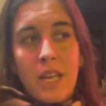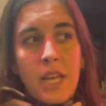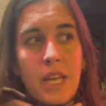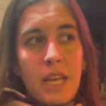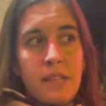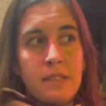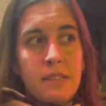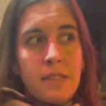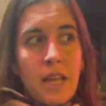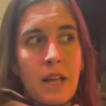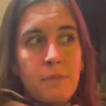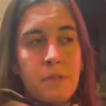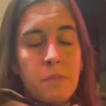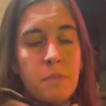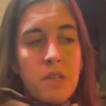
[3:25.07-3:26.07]
It
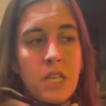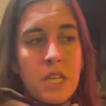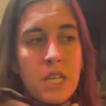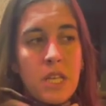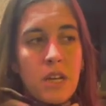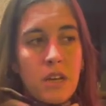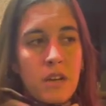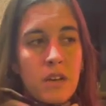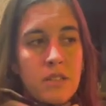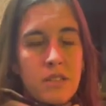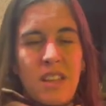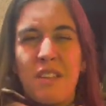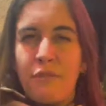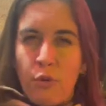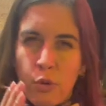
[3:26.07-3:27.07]
helps me
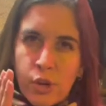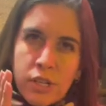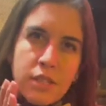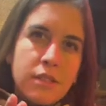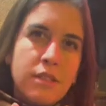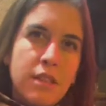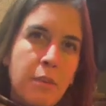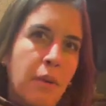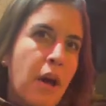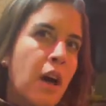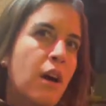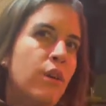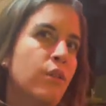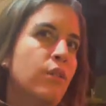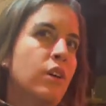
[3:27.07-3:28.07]
stay focused
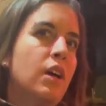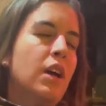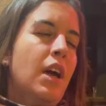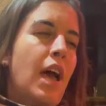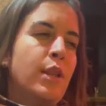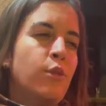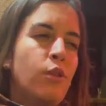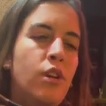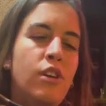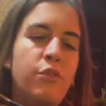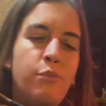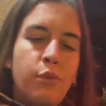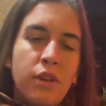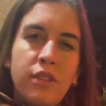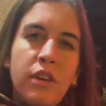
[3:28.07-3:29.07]
somehow. I do a lot
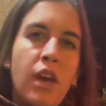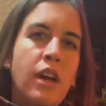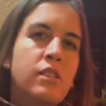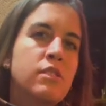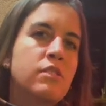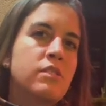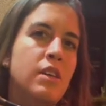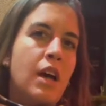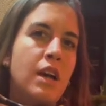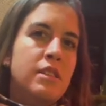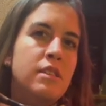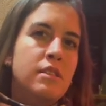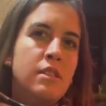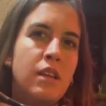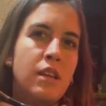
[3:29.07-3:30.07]
of breathing
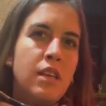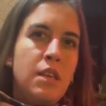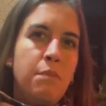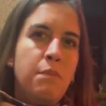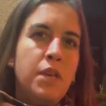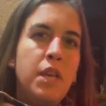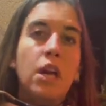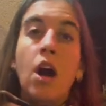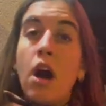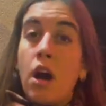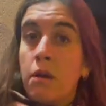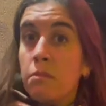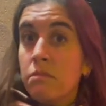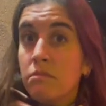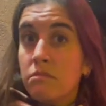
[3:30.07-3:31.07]
exercises that keep me
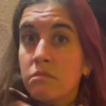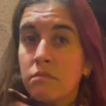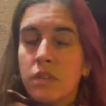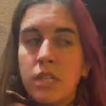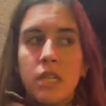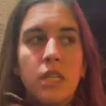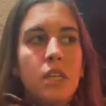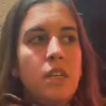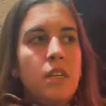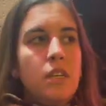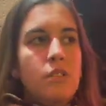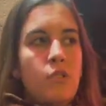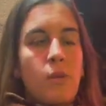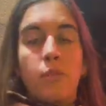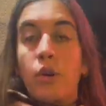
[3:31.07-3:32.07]
calm,
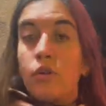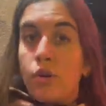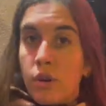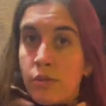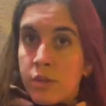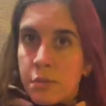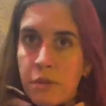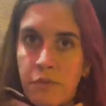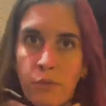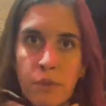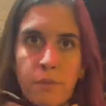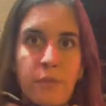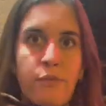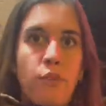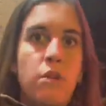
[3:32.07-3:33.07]
so I'm not nervous
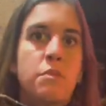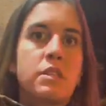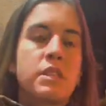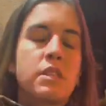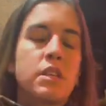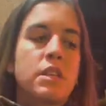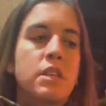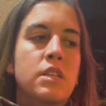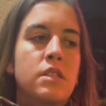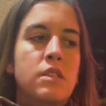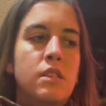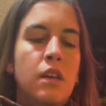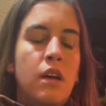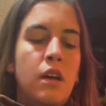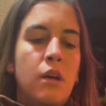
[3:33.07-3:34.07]
before
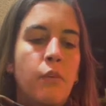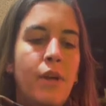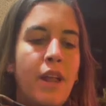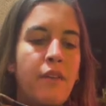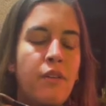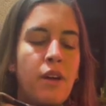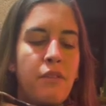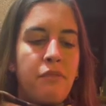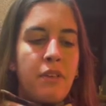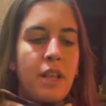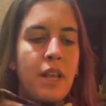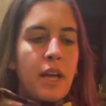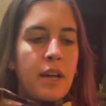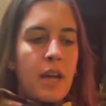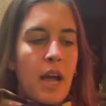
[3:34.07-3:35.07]
performances. Whenever I
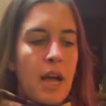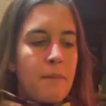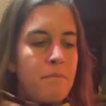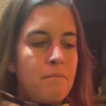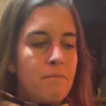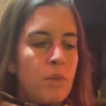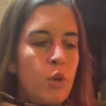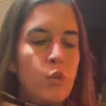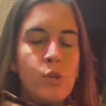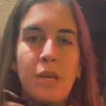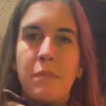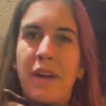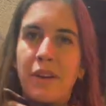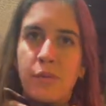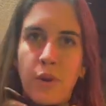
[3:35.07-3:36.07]
feel like I'm
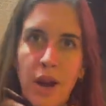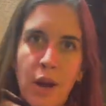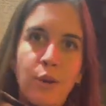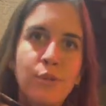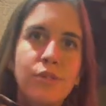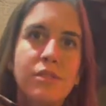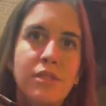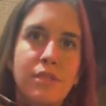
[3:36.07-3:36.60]
losing my ground,